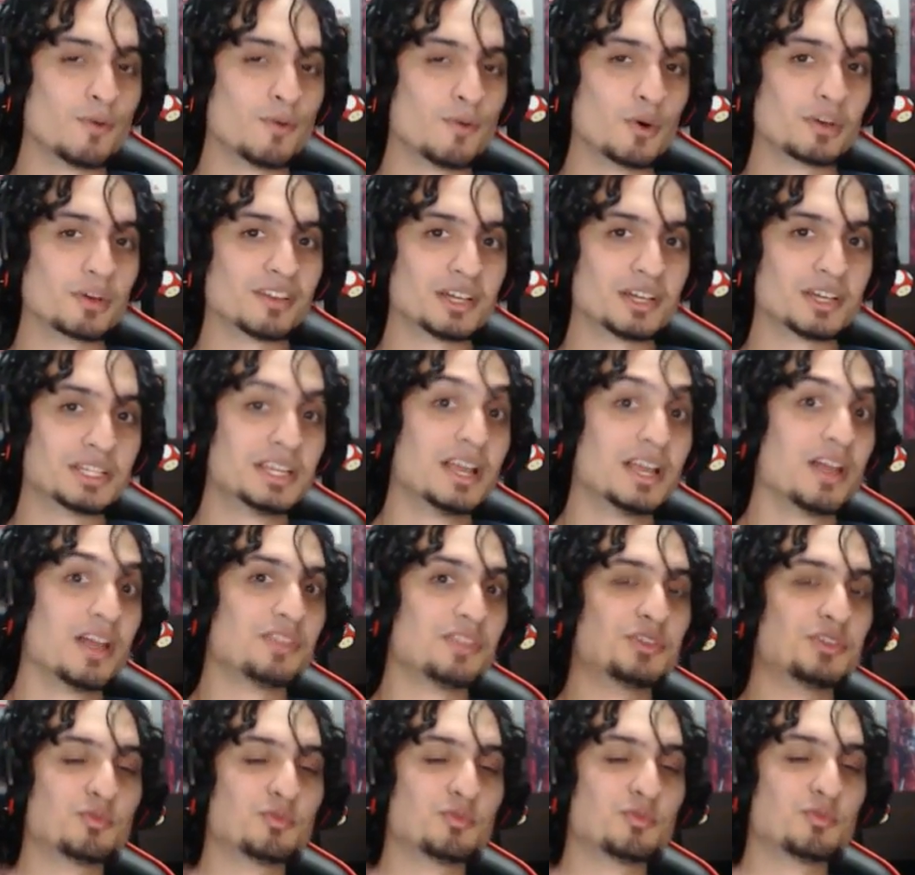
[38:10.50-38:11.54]
on the
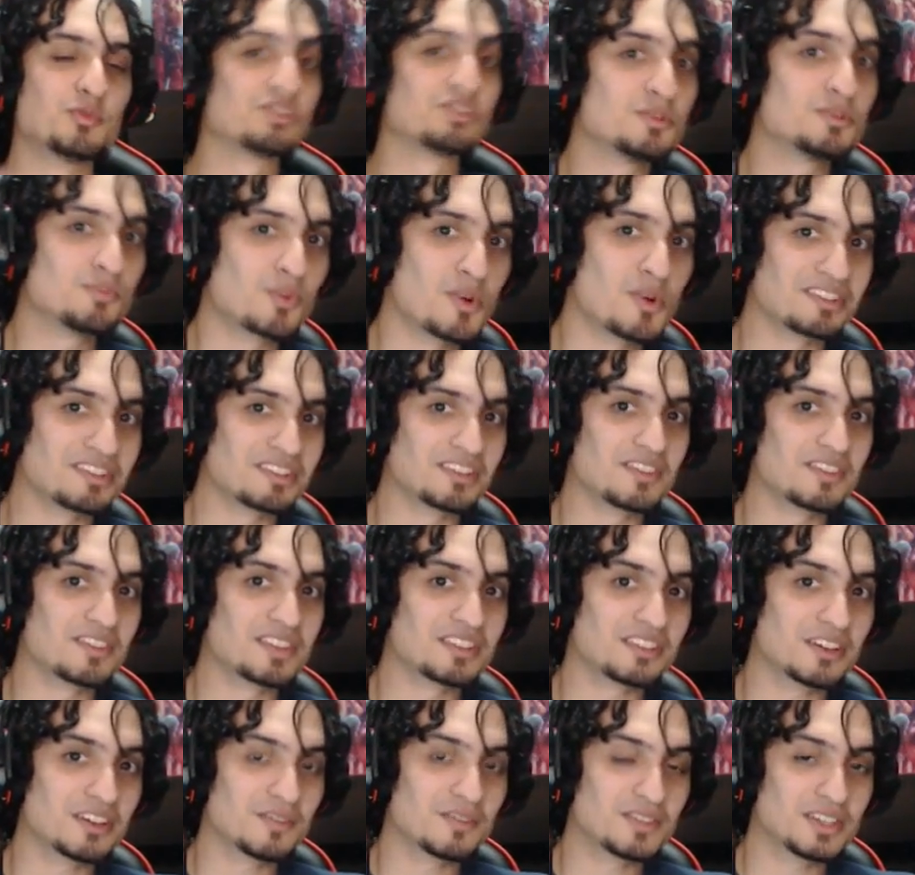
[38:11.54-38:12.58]
Wii U ports of
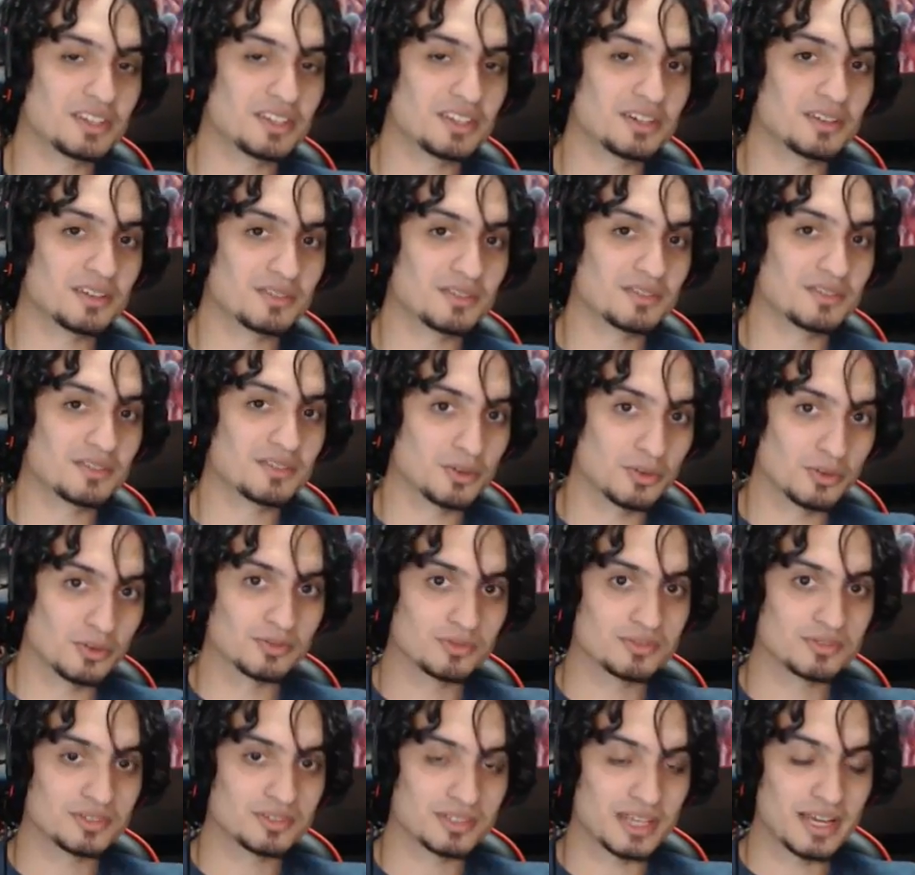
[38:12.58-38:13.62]
the whole
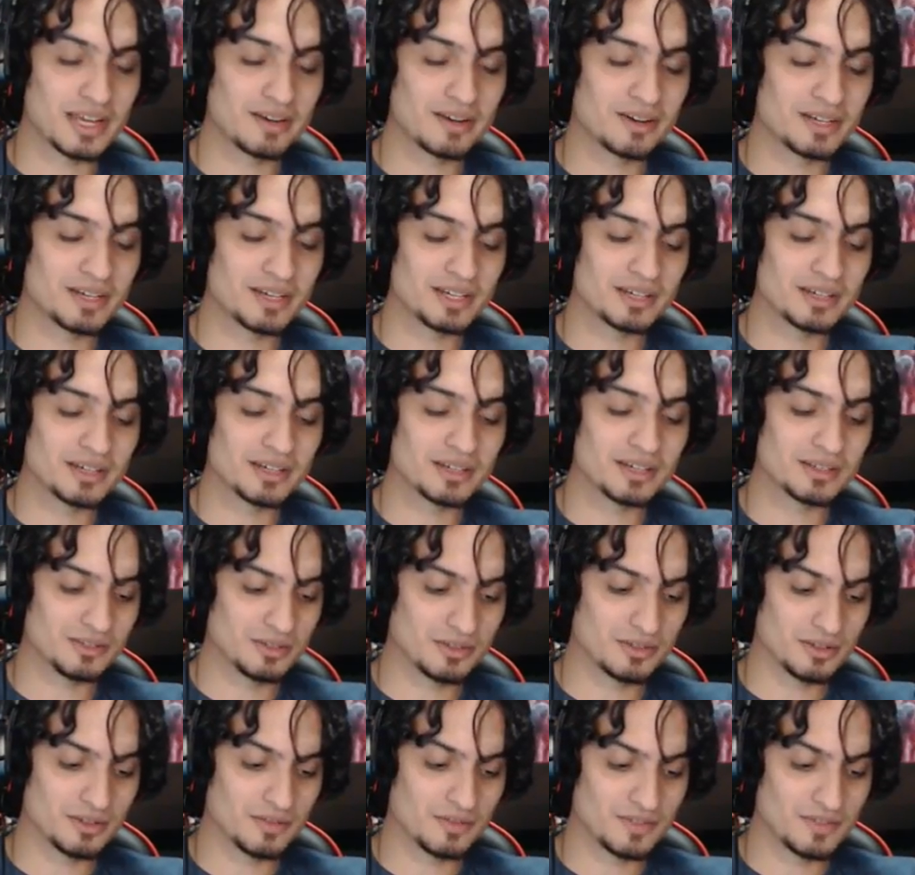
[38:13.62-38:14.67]
area, you know,
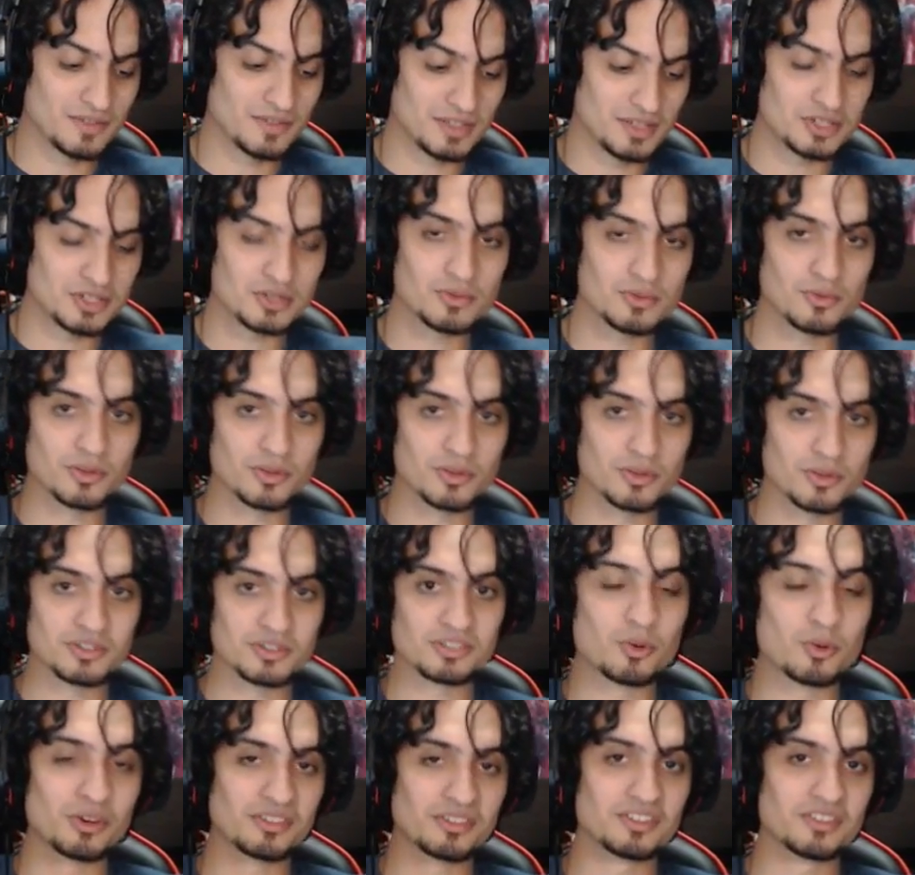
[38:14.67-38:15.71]
of the issue, or just
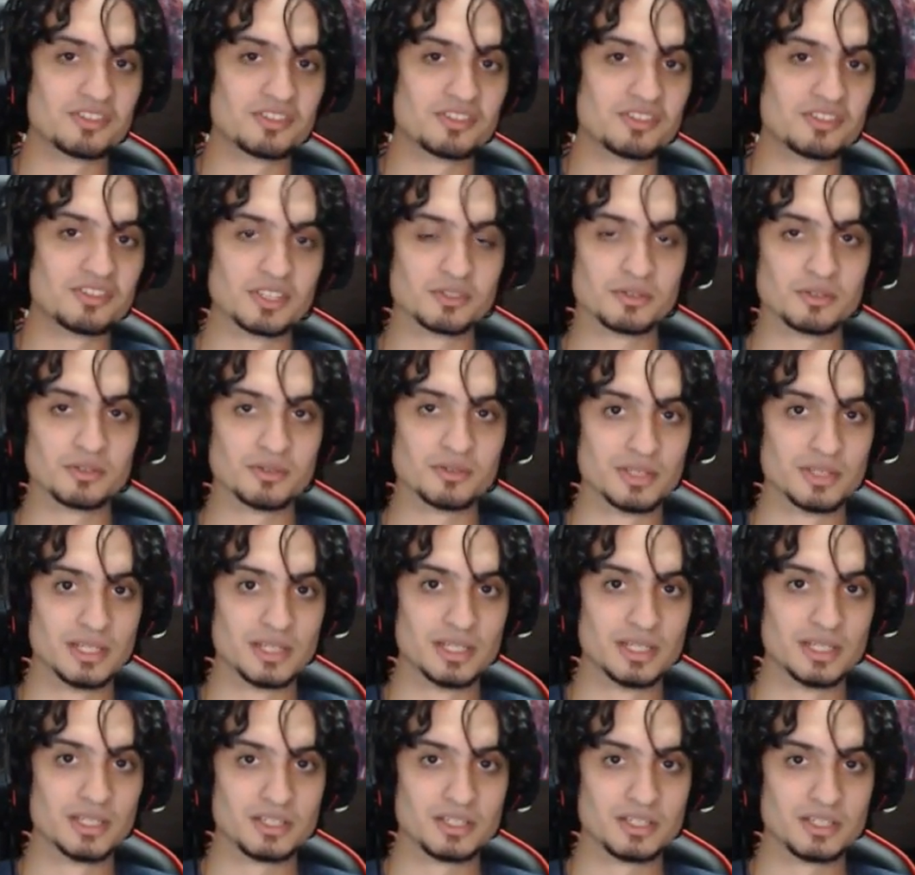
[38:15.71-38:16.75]
ports in general?
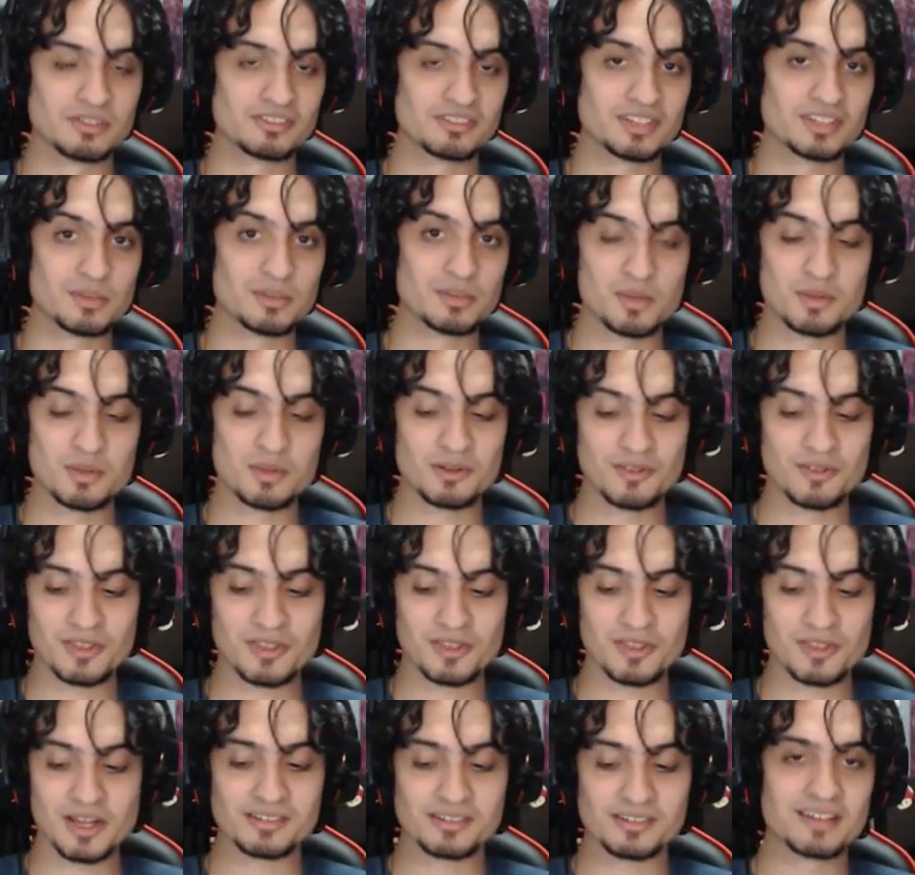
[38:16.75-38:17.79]
You know, just give me your thoughts,
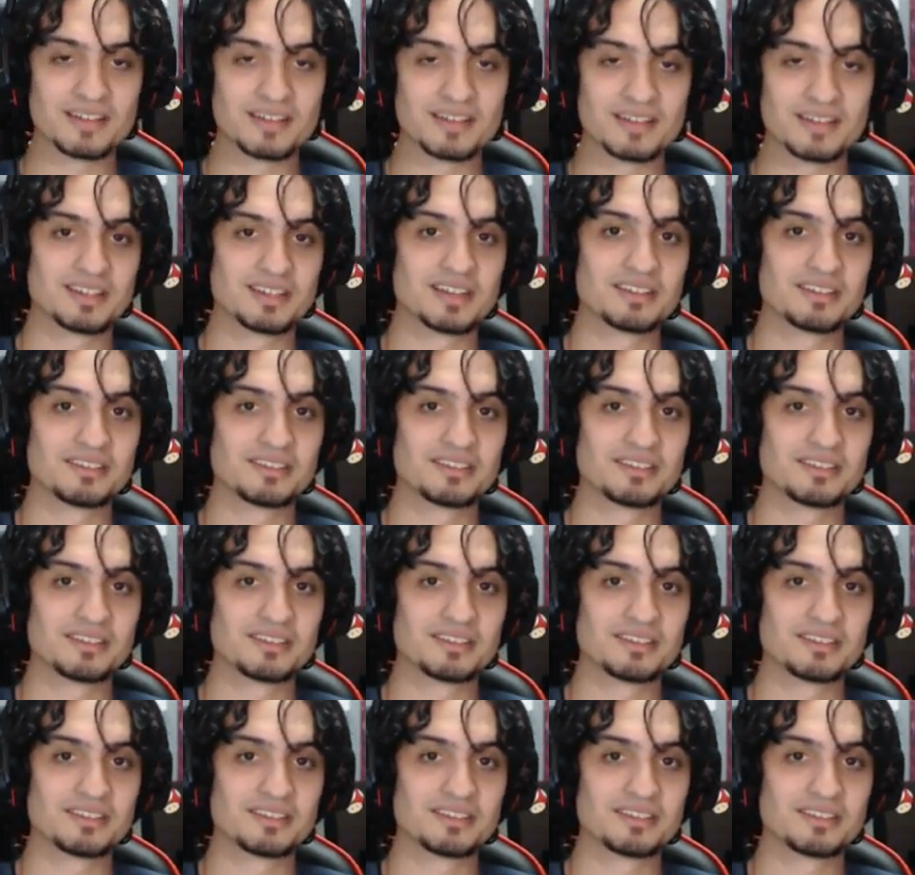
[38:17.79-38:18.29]
guys, I guess.